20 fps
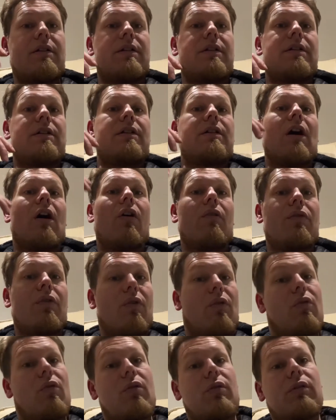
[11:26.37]
you're on the
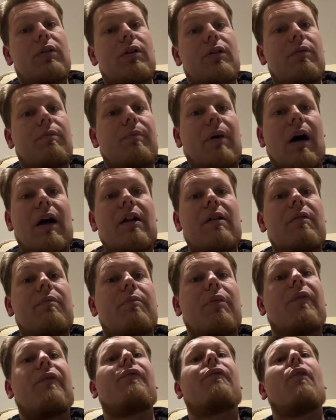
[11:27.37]
old band
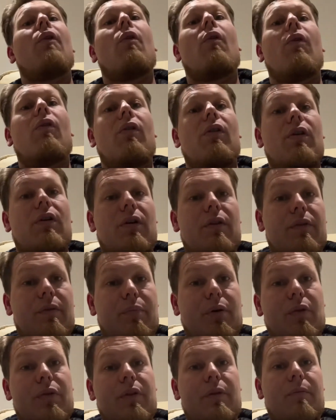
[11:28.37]
before they
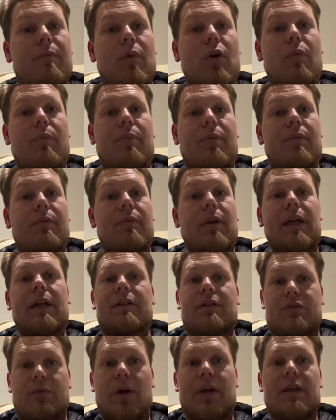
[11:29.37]
put them up,
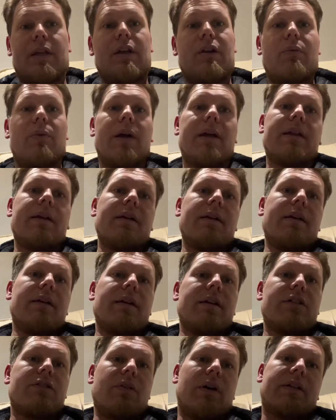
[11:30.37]
like 20 quid.
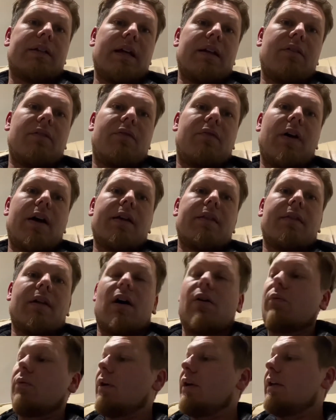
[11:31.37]
So I tend to find
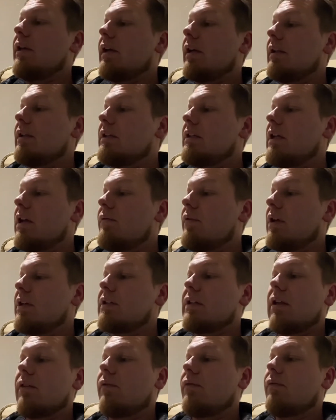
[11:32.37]
that way you can save
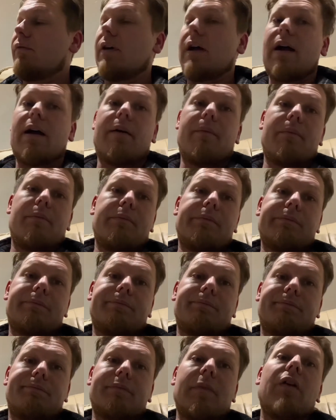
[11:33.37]
yourself,
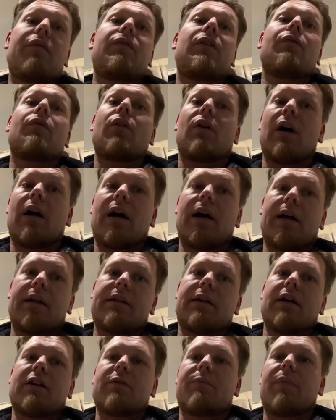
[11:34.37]
if you've got a higher
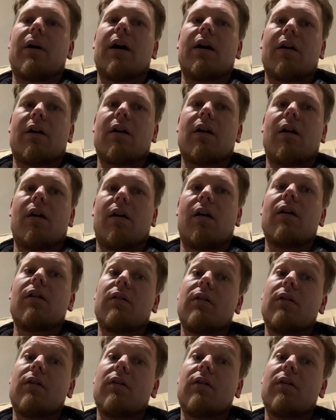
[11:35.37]
tax band car,